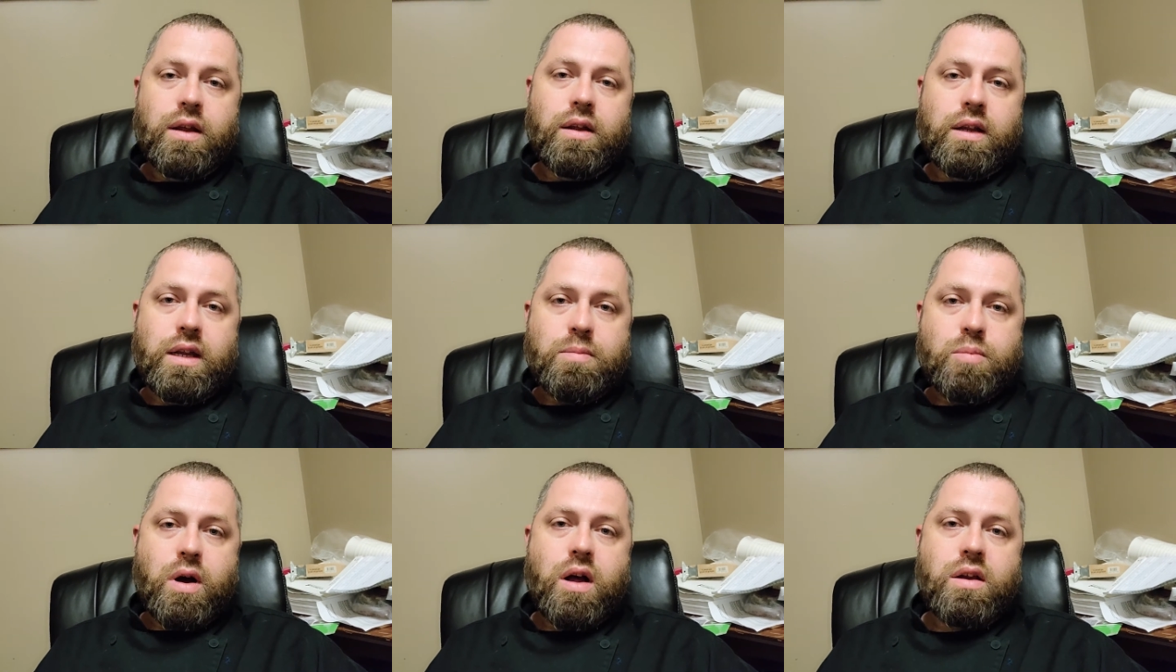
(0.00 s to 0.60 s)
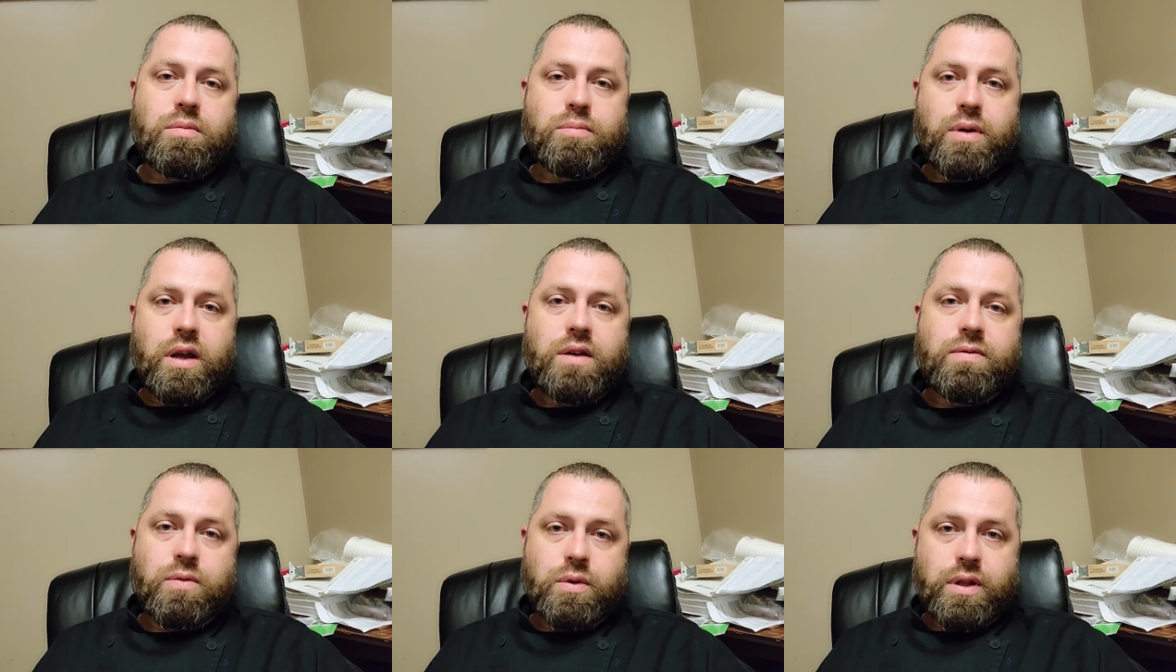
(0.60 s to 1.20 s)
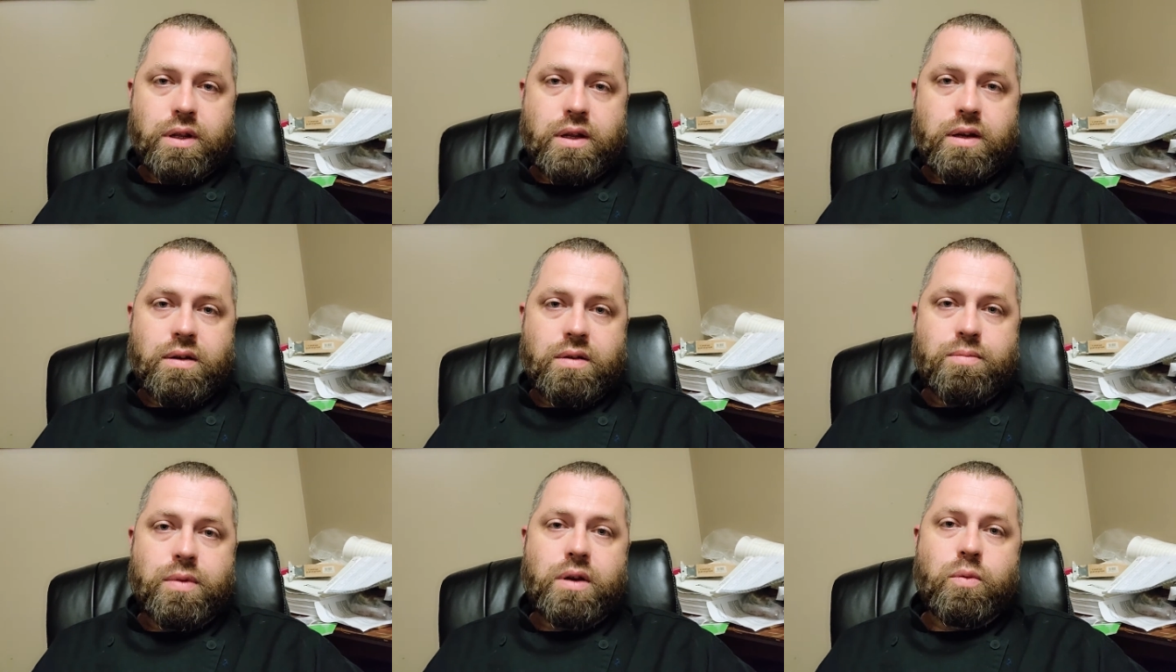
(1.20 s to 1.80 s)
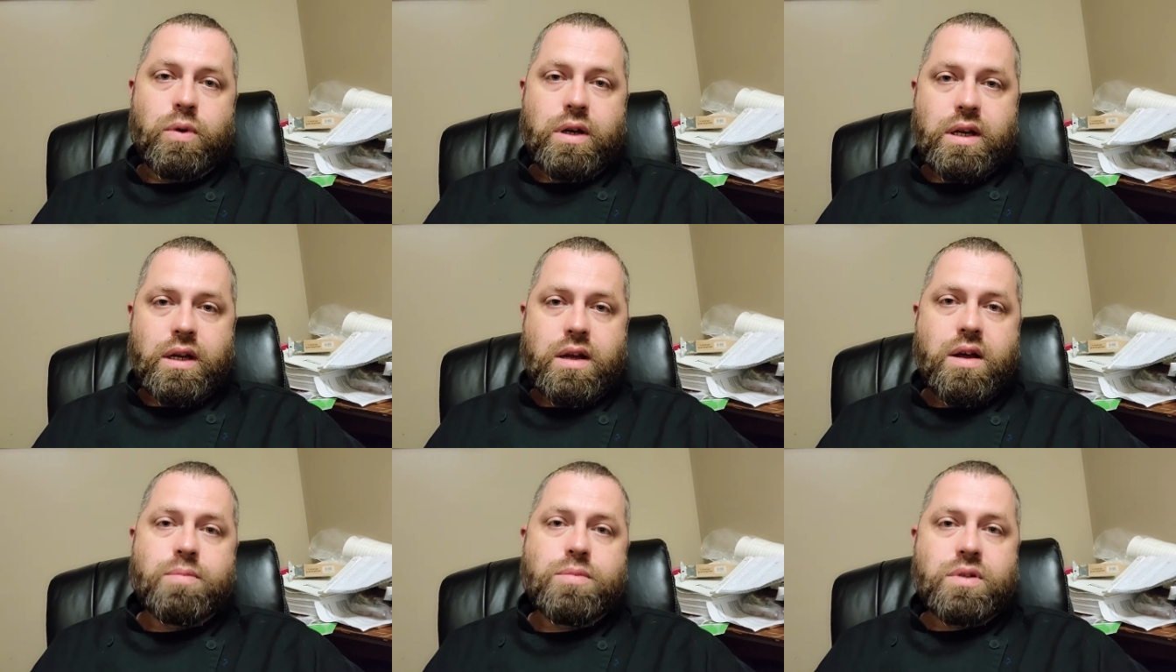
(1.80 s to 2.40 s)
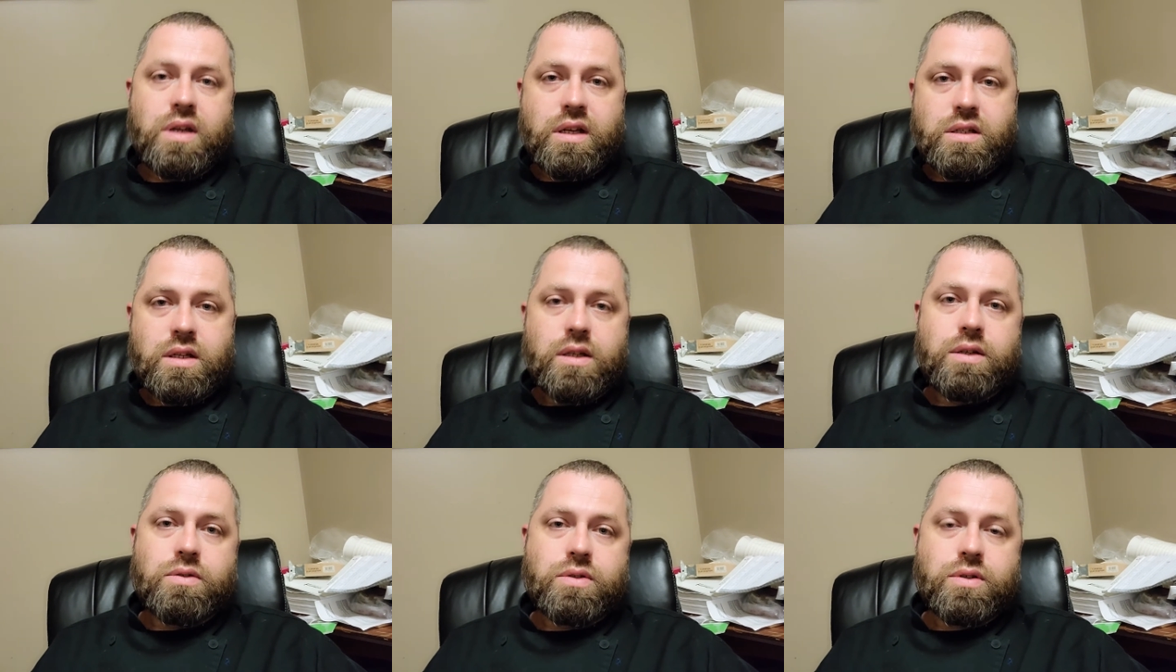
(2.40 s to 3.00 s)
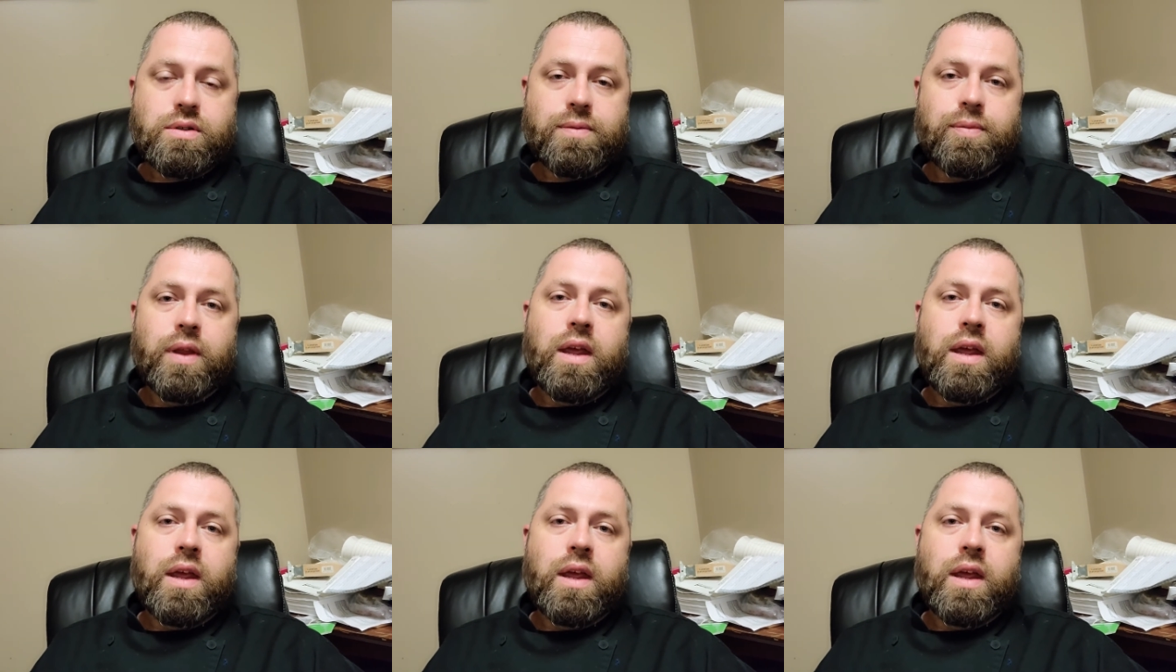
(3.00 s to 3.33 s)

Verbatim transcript: He bought and paid for the kingdom, and when he comes, it's his.